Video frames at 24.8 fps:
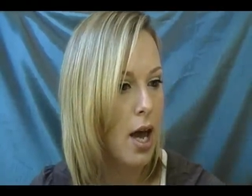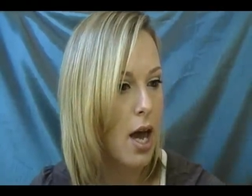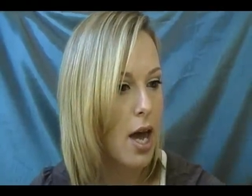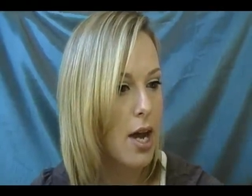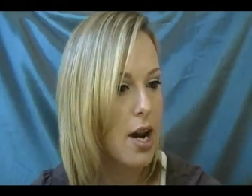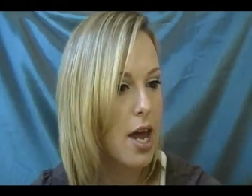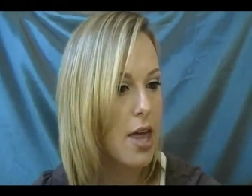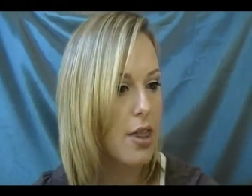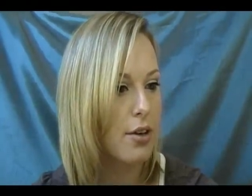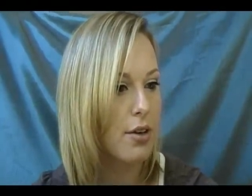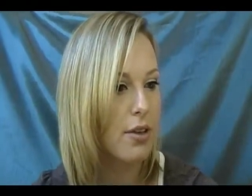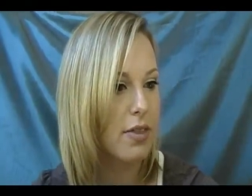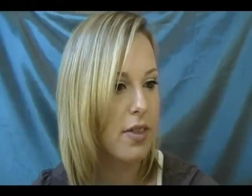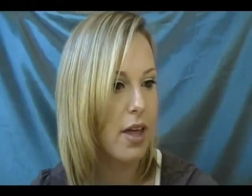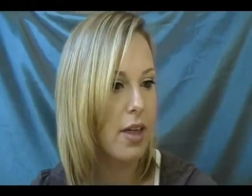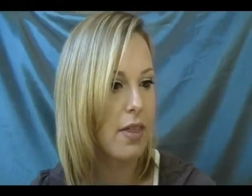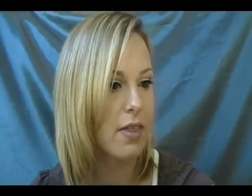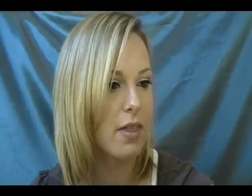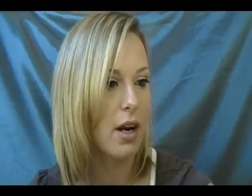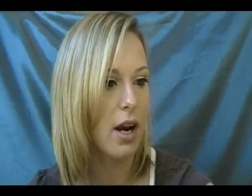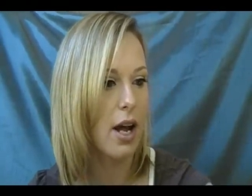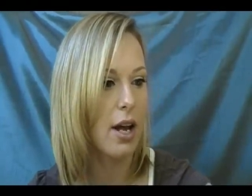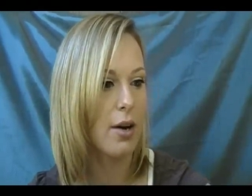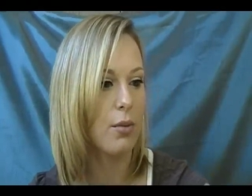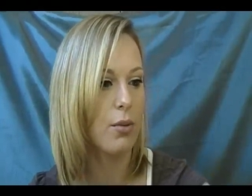Another
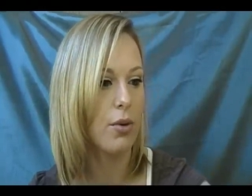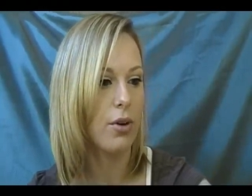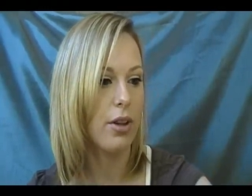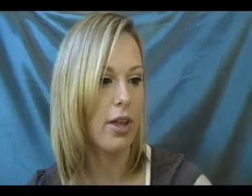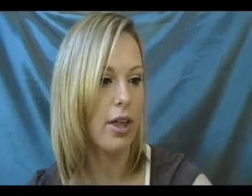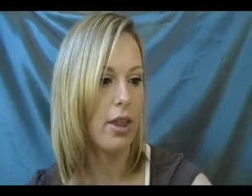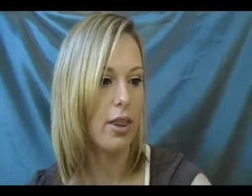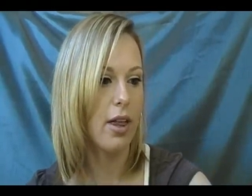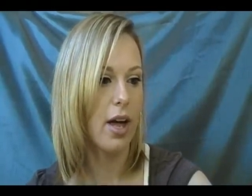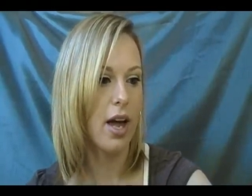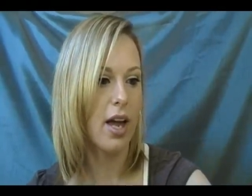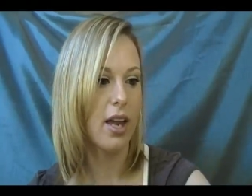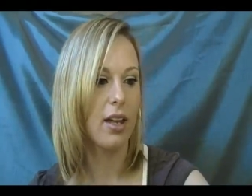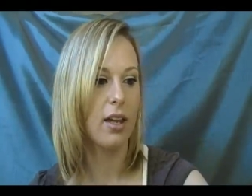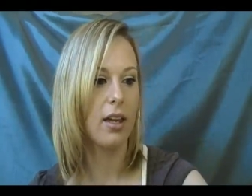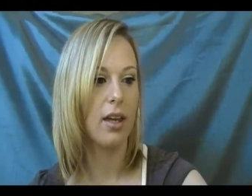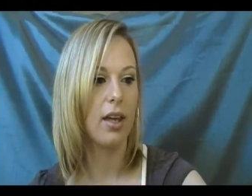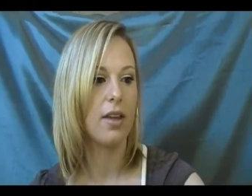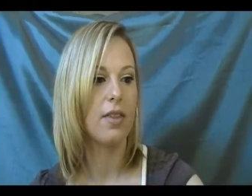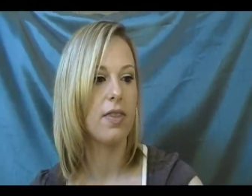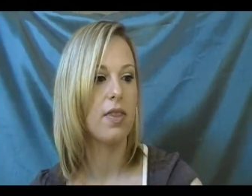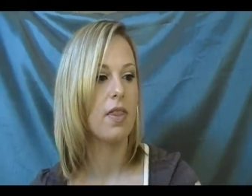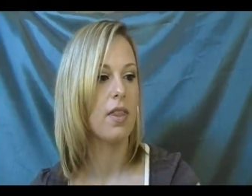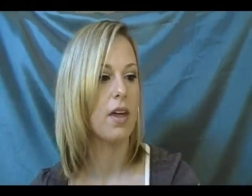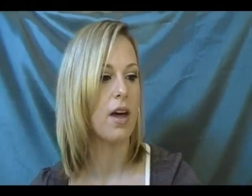thing that I really like
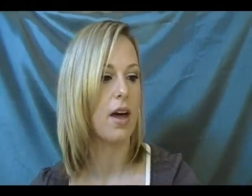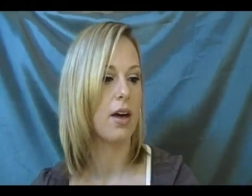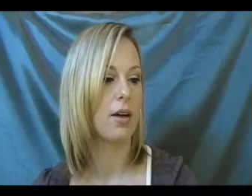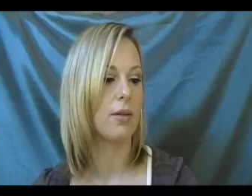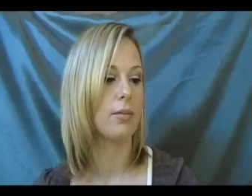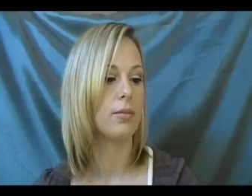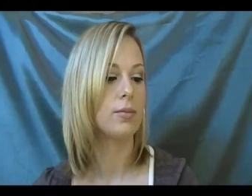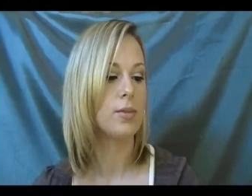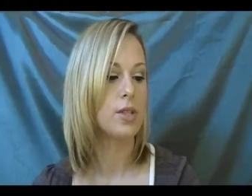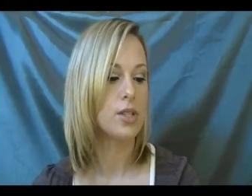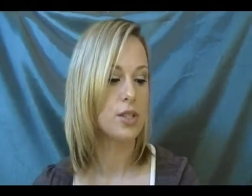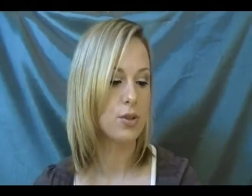in the